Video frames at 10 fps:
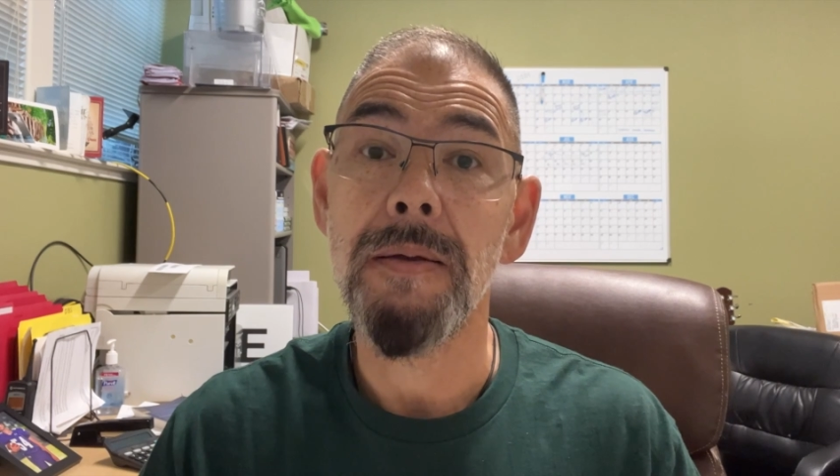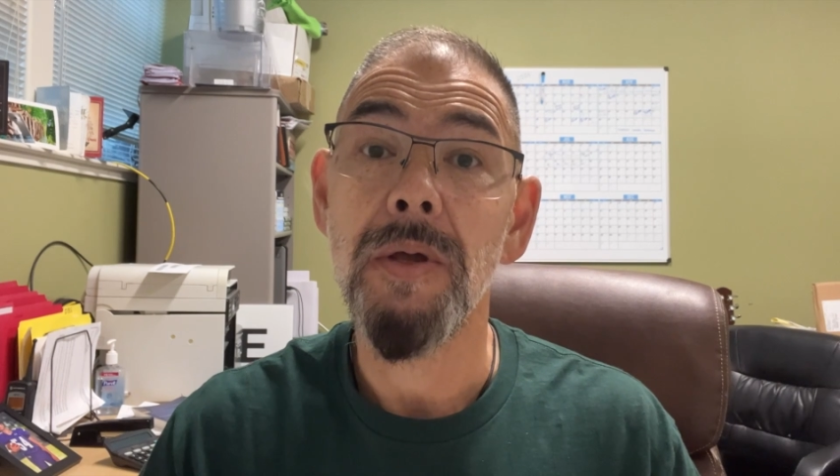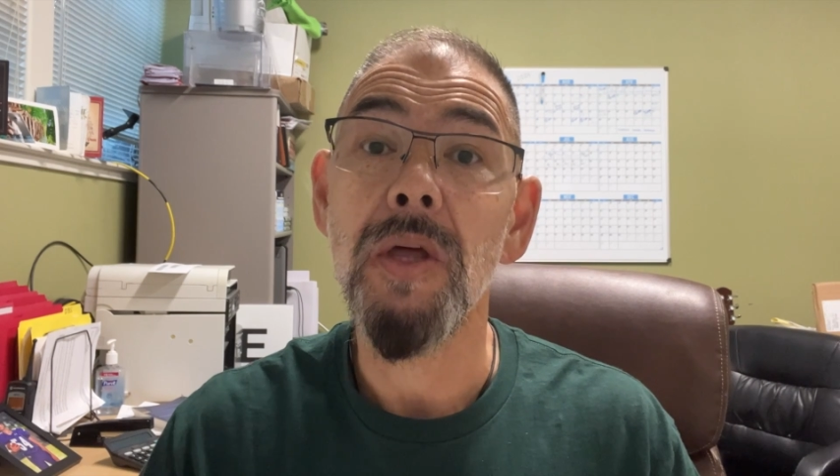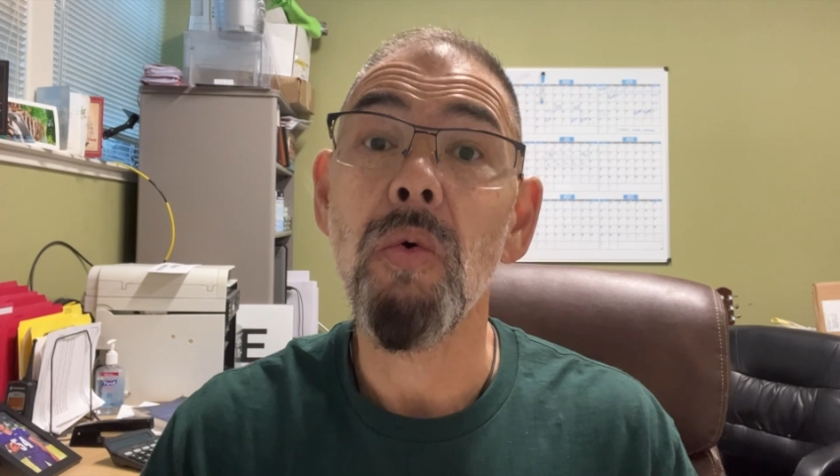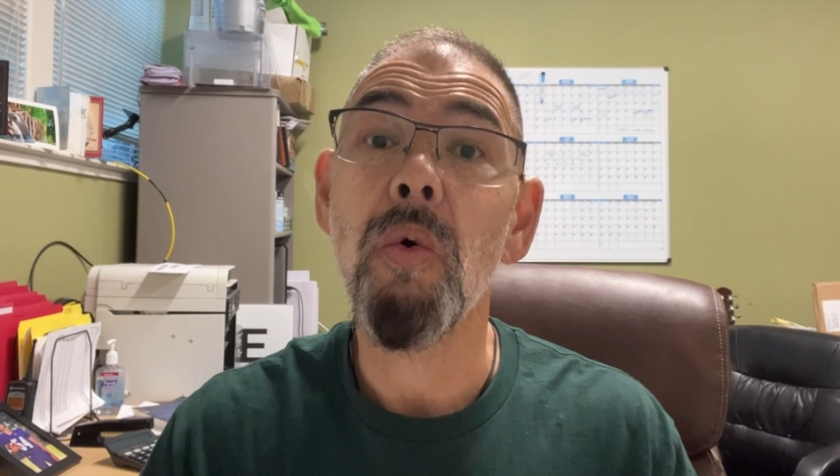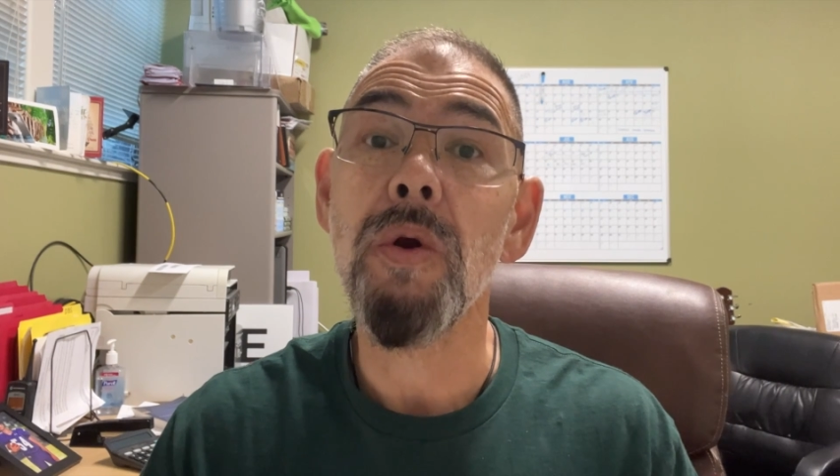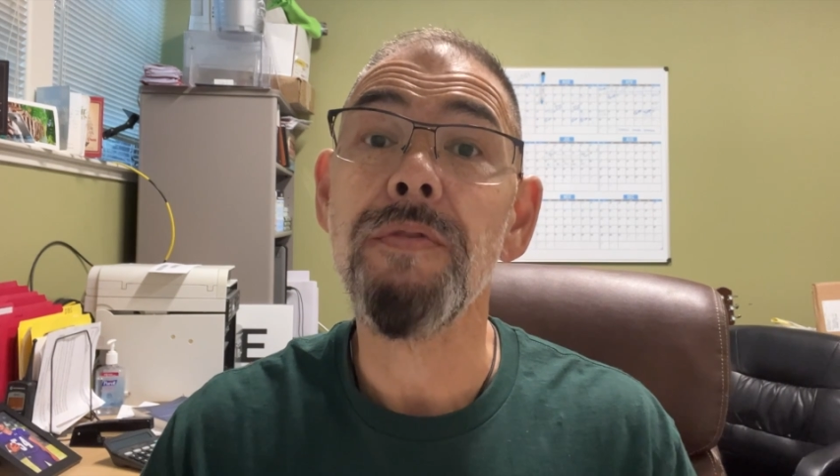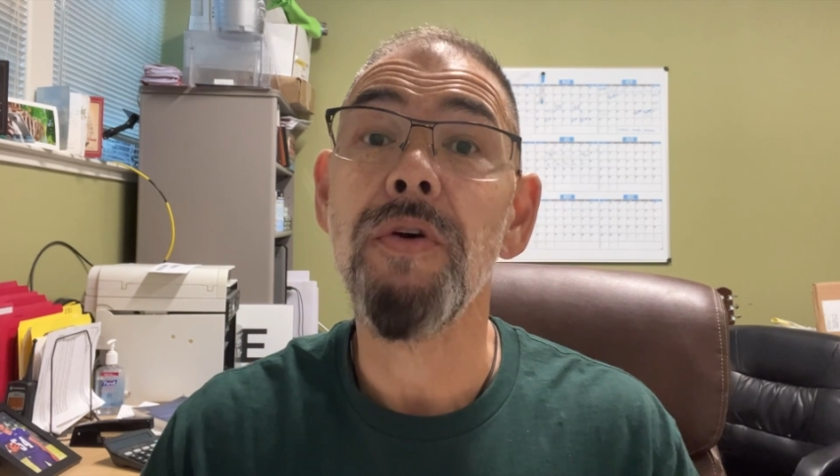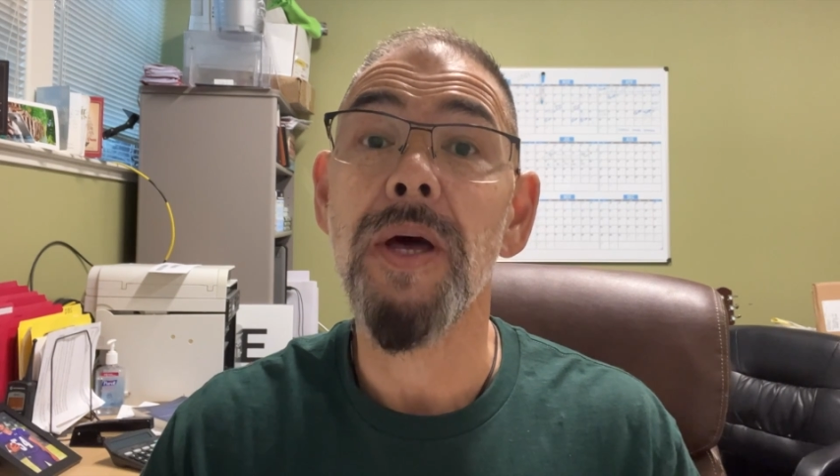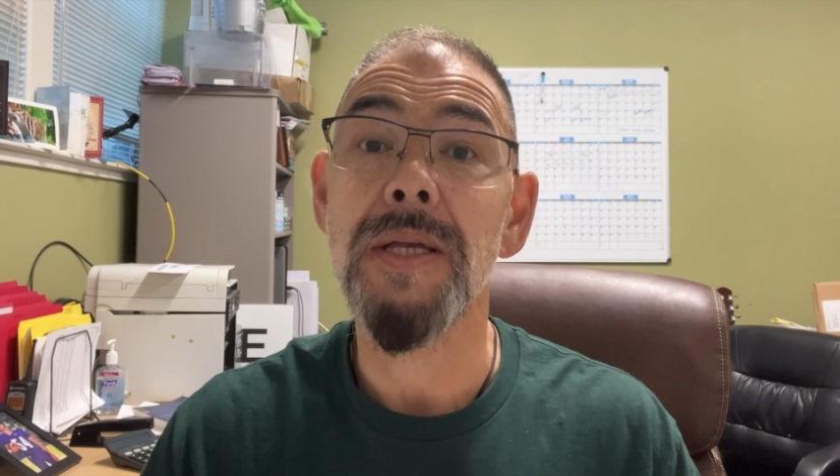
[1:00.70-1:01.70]
in order
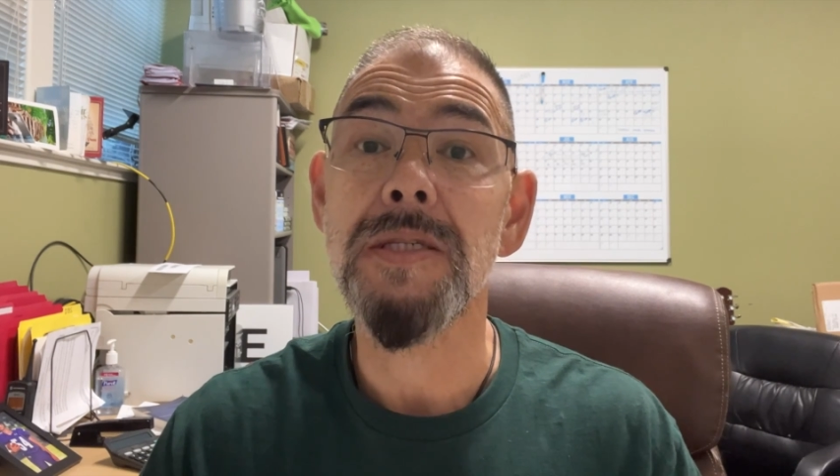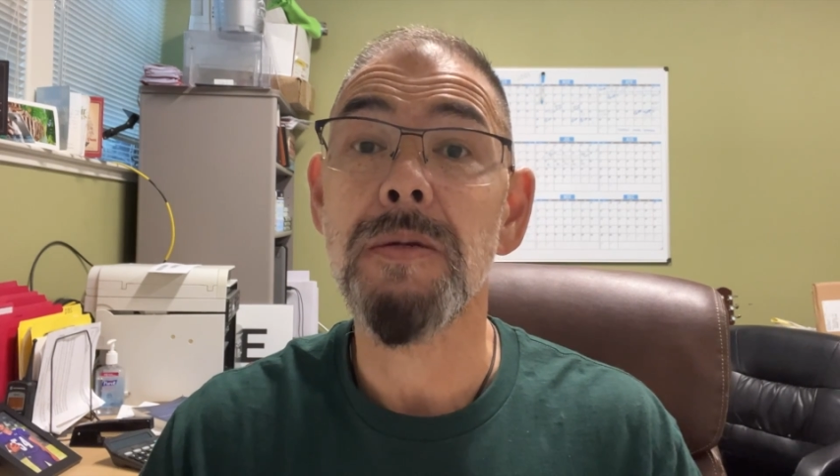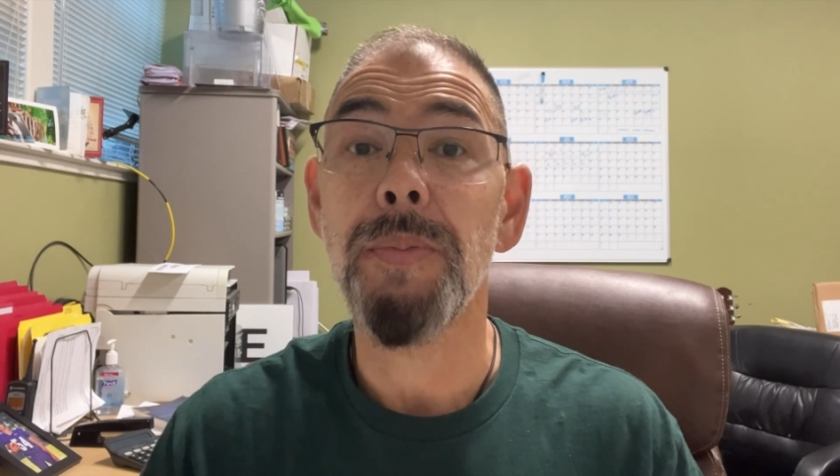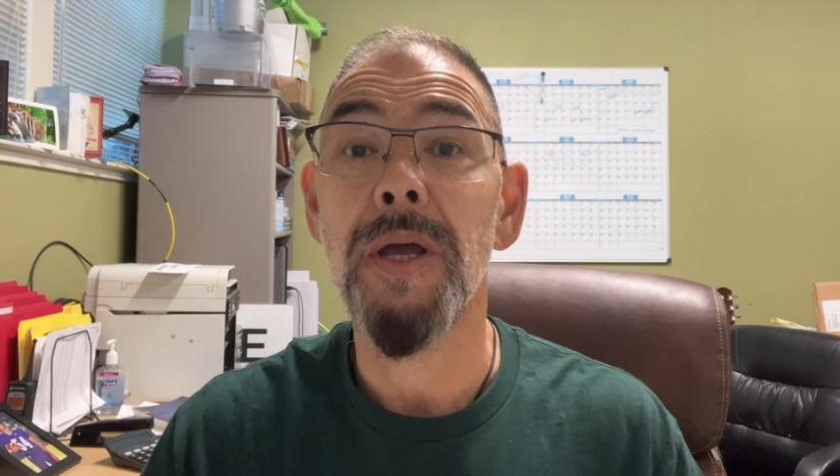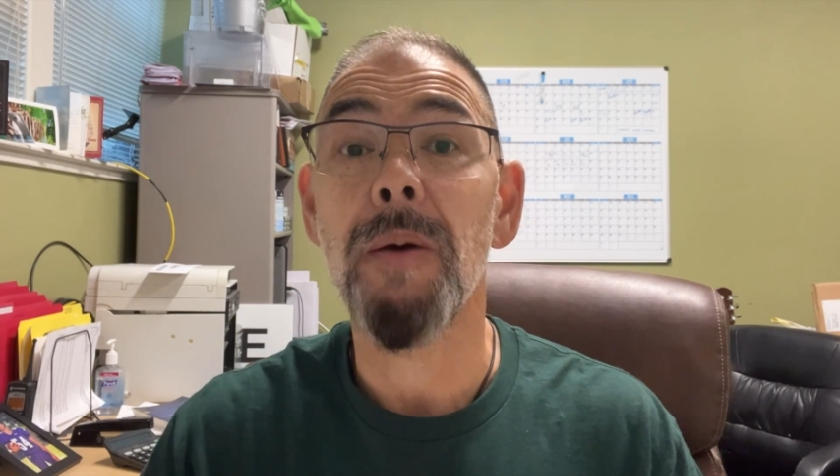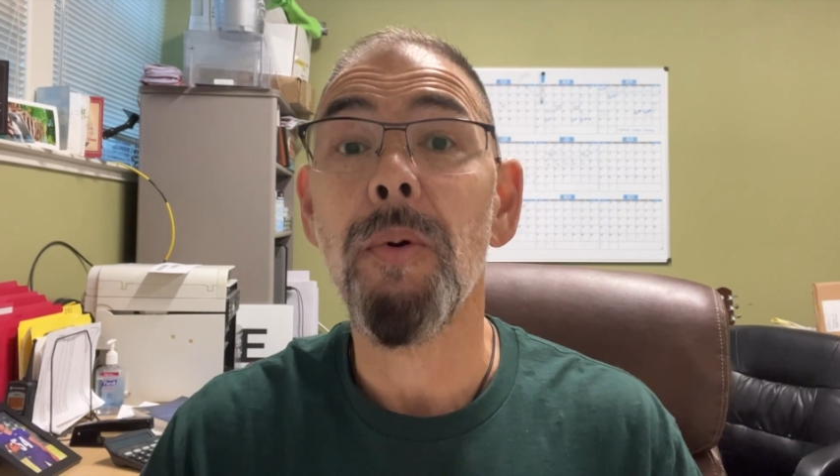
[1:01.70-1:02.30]
for us to pick up